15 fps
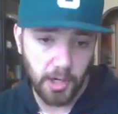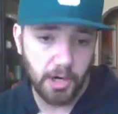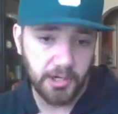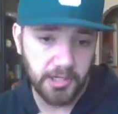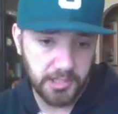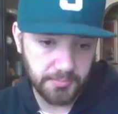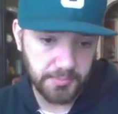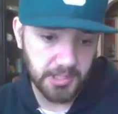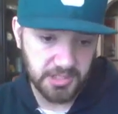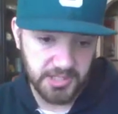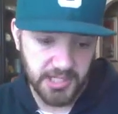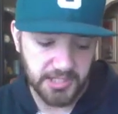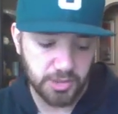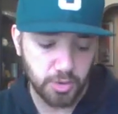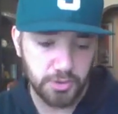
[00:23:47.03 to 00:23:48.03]
or at least
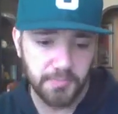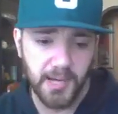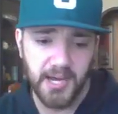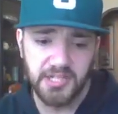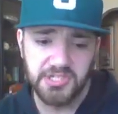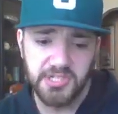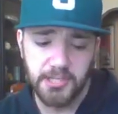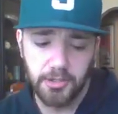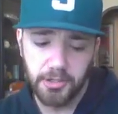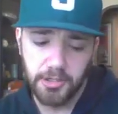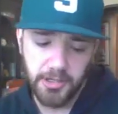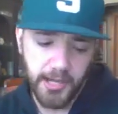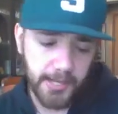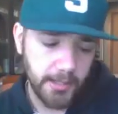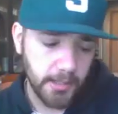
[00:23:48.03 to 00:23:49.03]
Rocky Lombardi, because
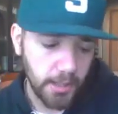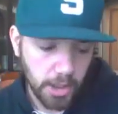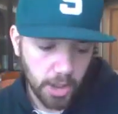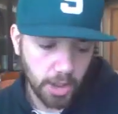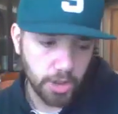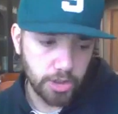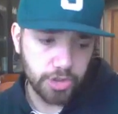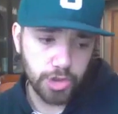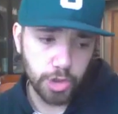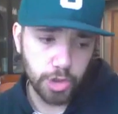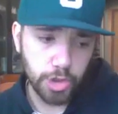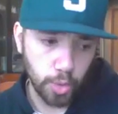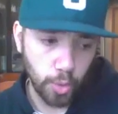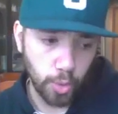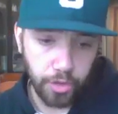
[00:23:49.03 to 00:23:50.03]
that's who's behind center
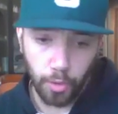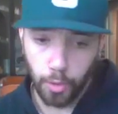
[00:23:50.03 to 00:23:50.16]
today,